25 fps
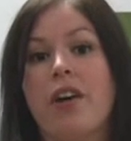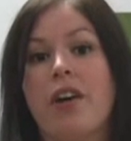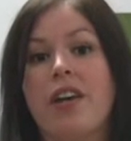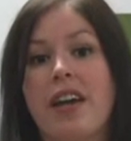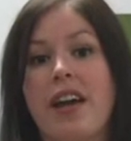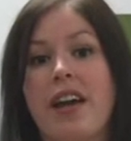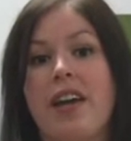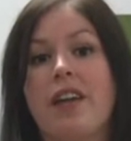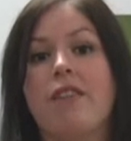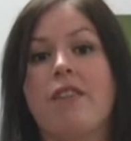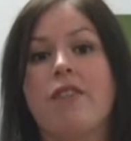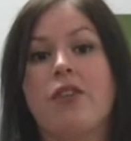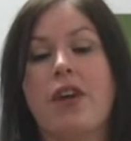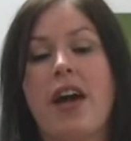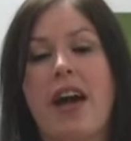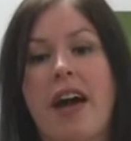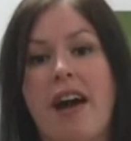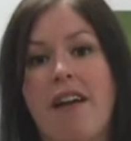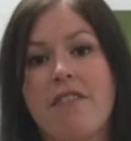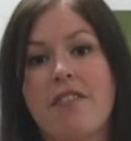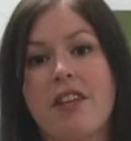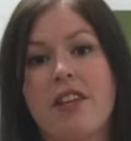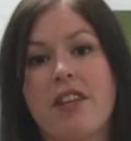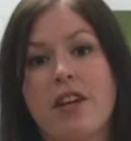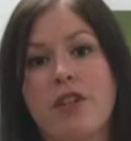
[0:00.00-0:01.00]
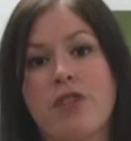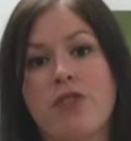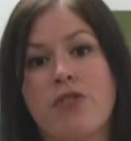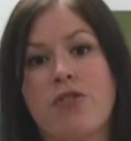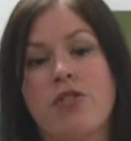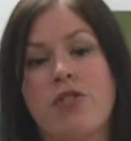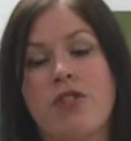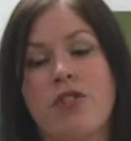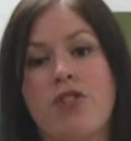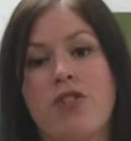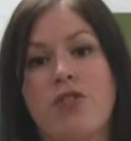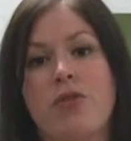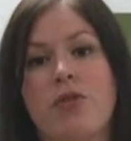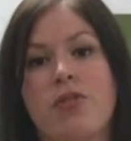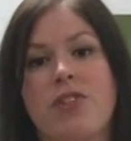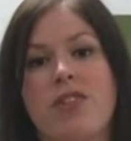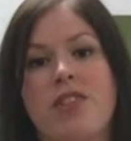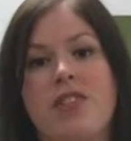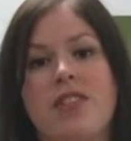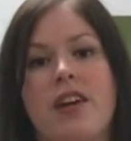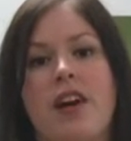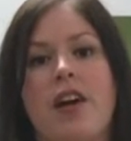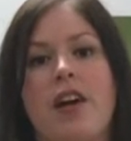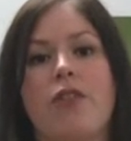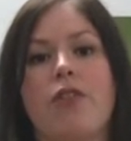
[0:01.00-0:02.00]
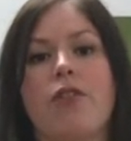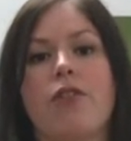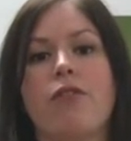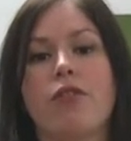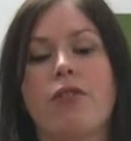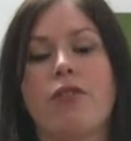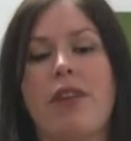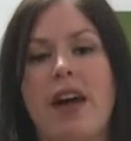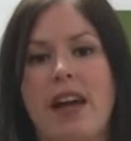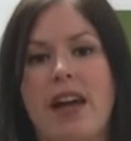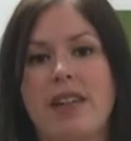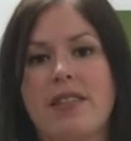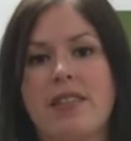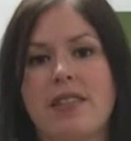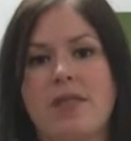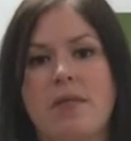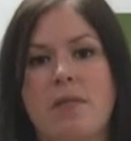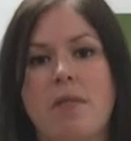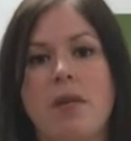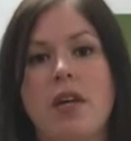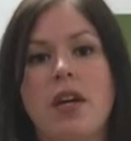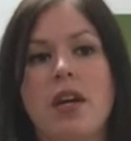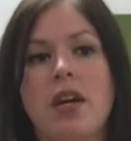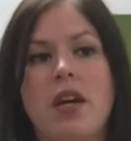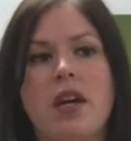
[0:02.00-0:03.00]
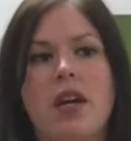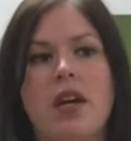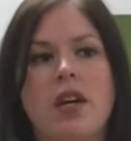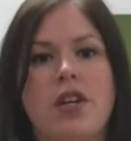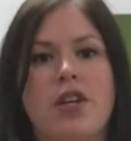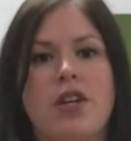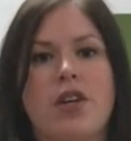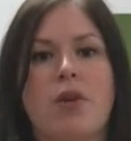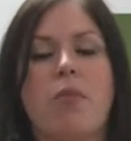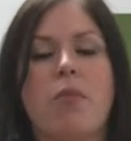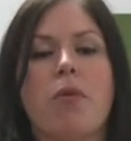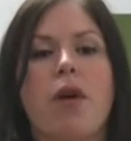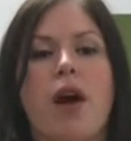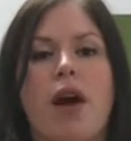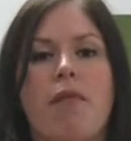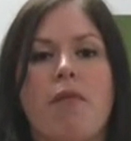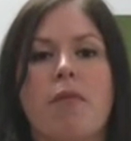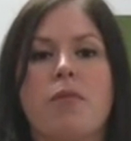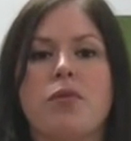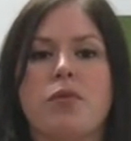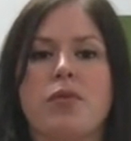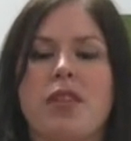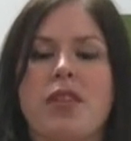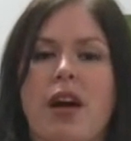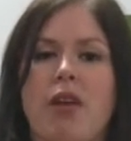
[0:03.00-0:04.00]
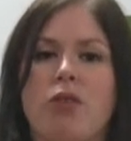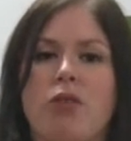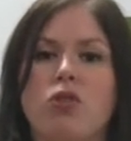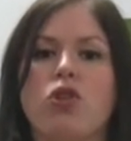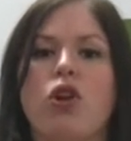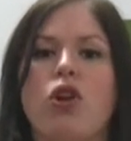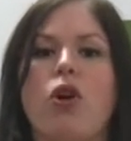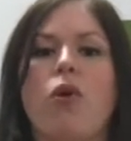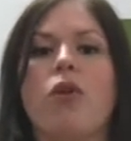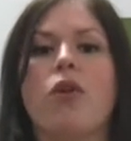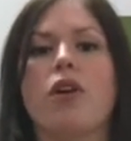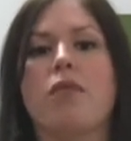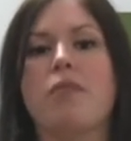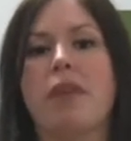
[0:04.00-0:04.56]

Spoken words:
again, if you have that extra tissue on the side or if you've had some, you know, problems with how low